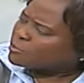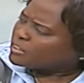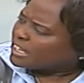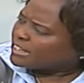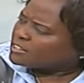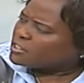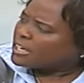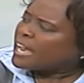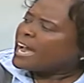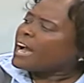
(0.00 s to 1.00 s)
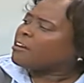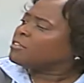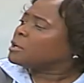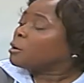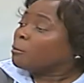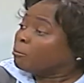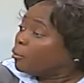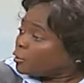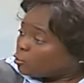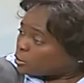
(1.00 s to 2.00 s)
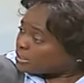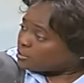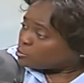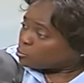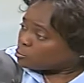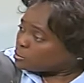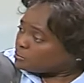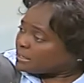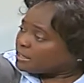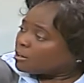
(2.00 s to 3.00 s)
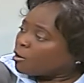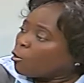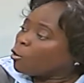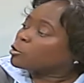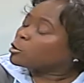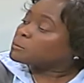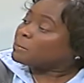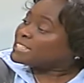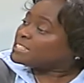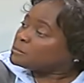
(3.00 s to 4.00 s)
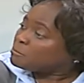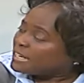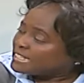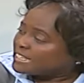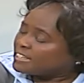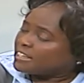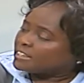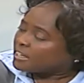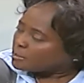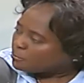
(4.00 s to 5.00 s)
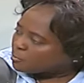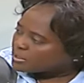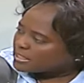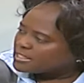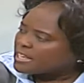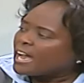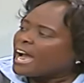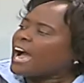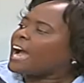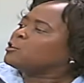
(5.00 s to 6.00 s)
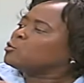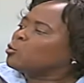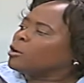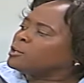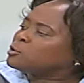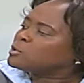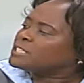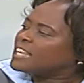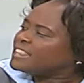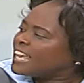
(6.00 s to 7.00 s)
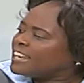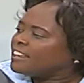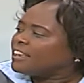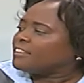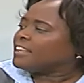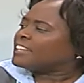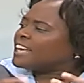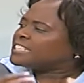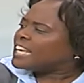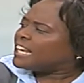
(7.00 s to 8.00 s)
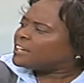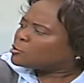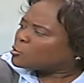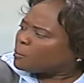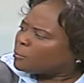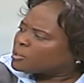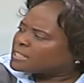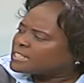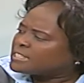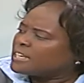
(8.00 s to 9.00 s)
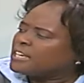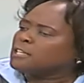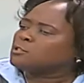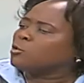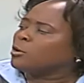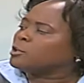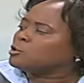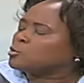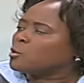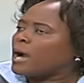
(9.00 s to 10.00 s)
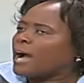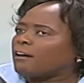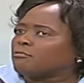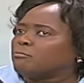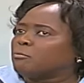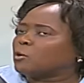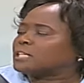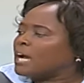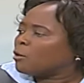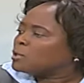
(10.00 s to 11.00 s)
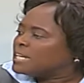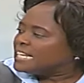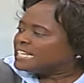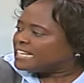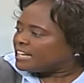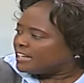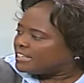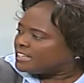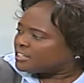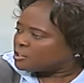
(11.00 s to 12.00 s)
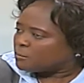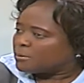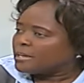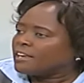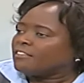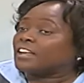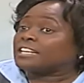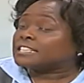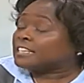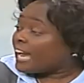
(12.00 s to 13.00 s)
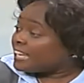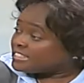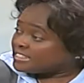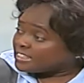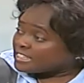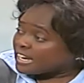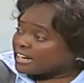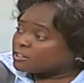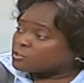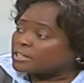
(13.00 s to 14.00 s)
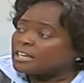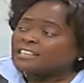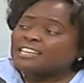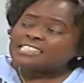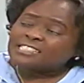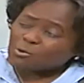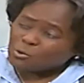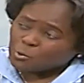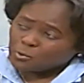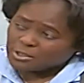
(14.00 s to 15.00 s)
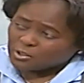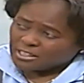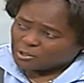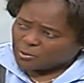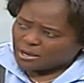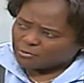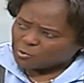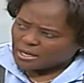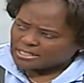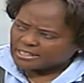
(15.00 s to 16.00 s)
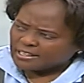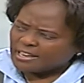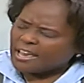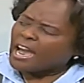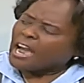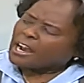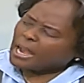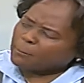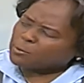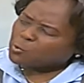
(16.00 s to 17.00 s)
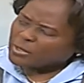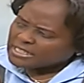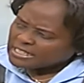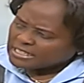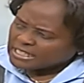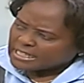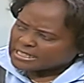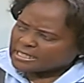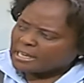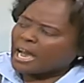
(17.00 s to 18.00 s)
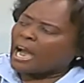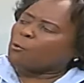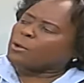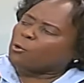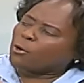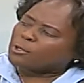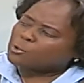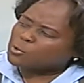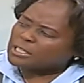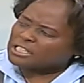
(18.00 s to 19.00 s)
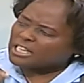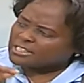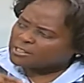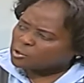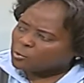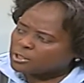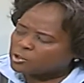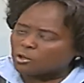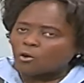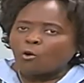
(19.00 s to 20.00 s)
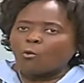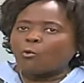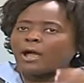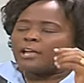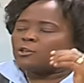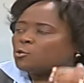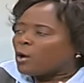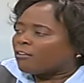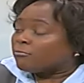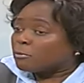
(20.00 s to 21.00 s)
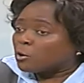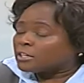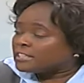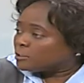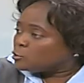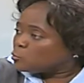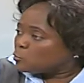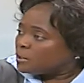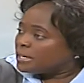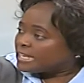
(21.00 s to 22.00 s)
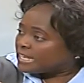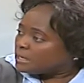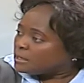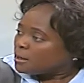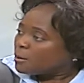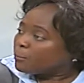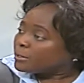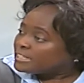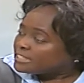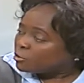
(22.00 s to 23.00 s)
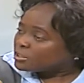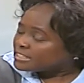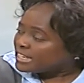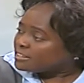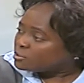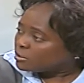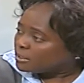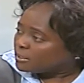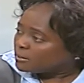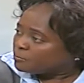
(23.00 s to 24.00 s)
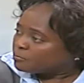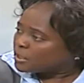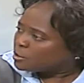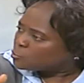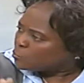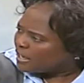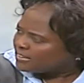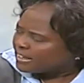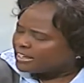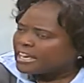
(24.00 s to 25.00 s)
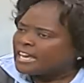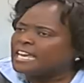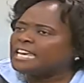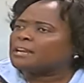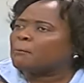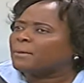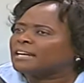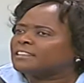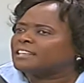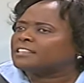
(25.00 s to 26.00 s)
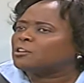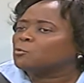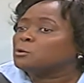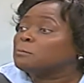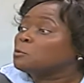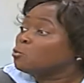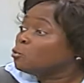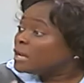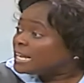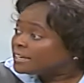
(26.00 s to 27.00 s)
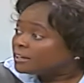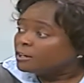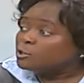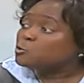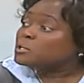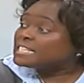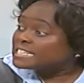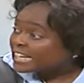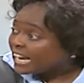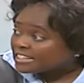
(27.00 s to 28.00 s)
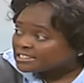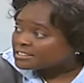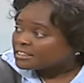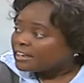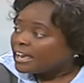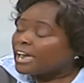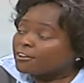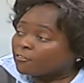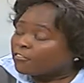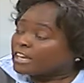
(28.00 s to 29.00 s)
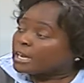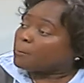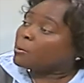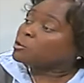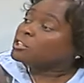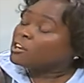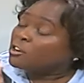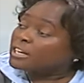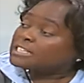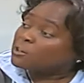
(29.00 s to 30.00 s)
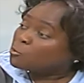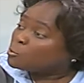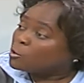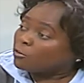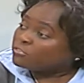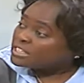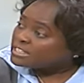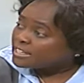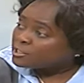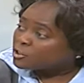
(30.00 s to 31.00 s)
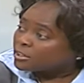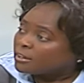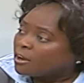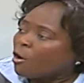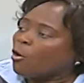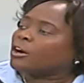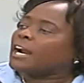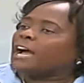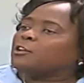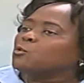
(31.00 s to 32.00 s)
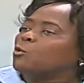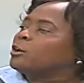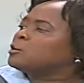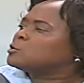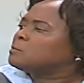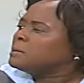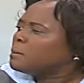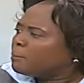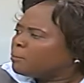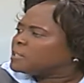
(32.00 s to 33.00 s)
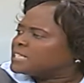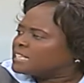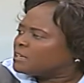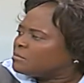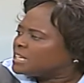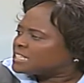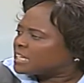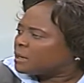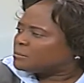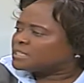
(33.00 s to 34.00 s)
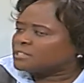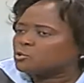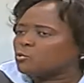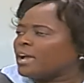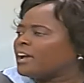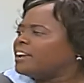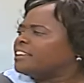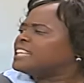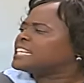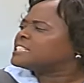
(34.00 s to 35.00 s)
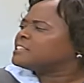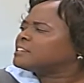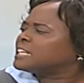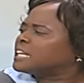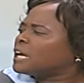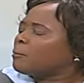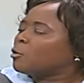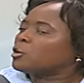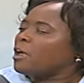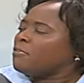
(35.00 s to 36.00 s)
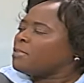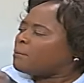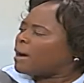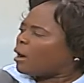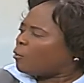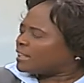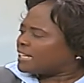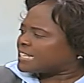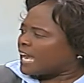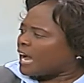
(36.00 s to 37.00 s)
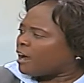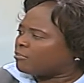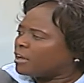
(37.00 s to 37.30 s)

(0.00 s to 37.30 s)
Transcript: of the country having boycotted, so to speak, or not participated in that process, are you going to say then that that electoral process is going to have brought out leader, leadership that guides the entire country? That is a good question that we have to ask. Come 26th, are we going to reach a situation where you have brought the two key political sides um, uh, together in a manner that they would be willing to discuss and think about the greater good of this nation? Or are you going to be putting them in a circumstance where they are still thinking about the power that I have,